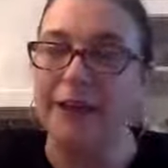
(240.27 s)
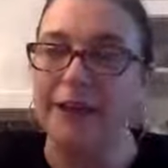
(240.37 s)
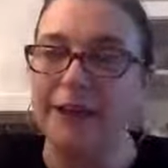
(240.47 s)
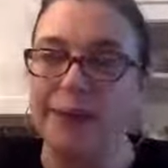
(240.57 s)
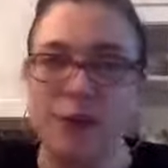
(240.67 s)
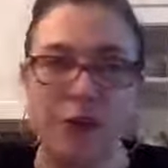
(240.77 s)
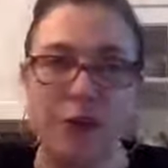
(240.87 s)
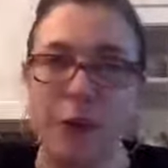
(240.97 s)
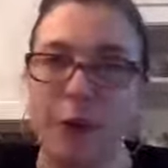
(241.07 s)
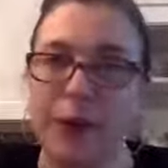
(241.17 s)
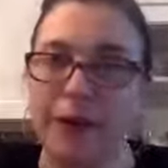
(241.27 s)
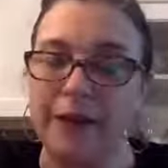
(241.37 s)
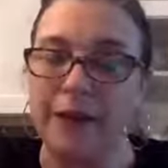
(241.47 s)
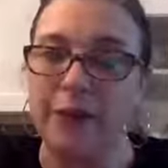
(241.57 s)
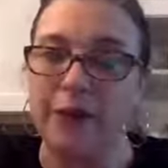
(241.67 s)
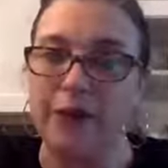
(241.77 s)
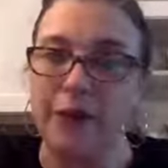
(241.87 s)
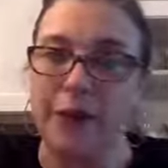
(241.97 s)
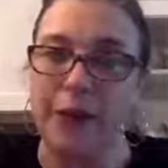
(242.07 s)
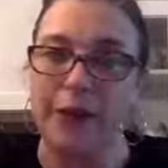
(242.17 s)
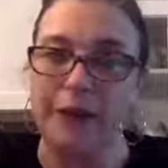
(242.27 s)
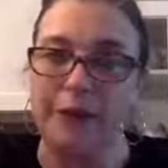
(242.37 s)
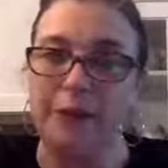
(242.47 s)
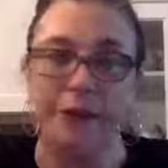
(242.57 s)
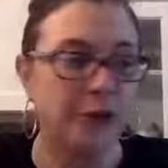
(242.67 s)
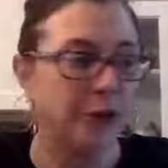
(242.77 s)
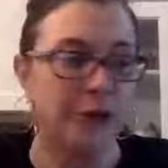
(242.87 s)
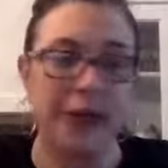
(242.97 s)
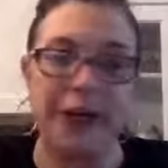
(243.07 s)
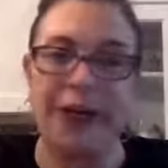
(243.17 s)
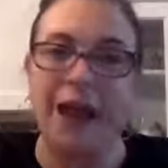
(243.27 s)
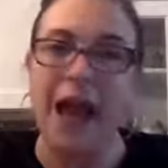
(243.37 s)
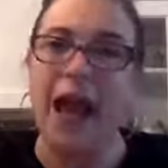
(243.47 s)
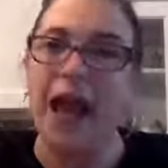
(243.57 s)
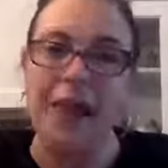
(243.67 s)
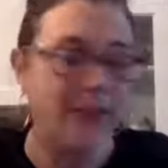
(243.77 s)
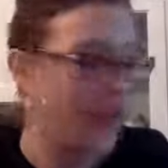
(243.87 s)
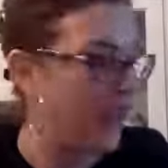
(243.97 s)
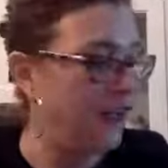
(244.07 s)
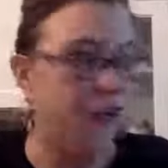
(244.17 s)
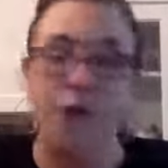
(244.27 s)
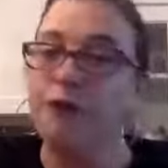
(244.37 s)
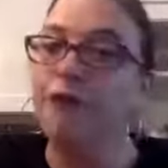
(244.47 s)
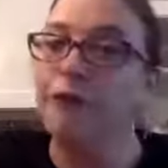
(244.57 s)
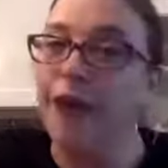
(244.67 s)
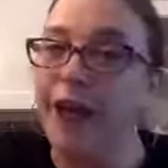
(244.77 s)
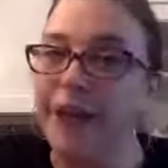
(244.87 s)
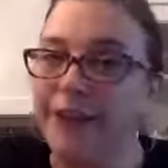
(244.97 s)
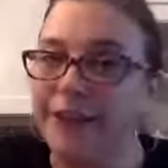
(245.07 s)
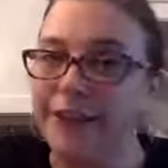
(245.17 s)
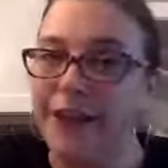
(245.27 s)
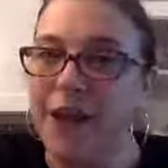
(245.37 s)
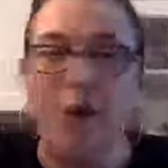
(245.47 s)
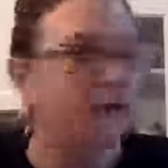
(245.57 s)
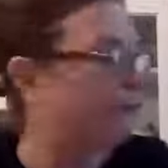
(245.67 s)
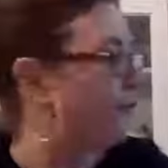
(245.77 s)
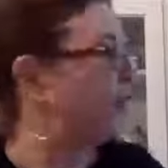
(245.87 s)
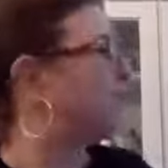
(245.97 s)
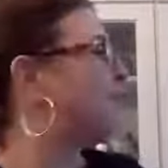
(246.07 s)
little bit of growing, little bit of learning, and then you're free. Free to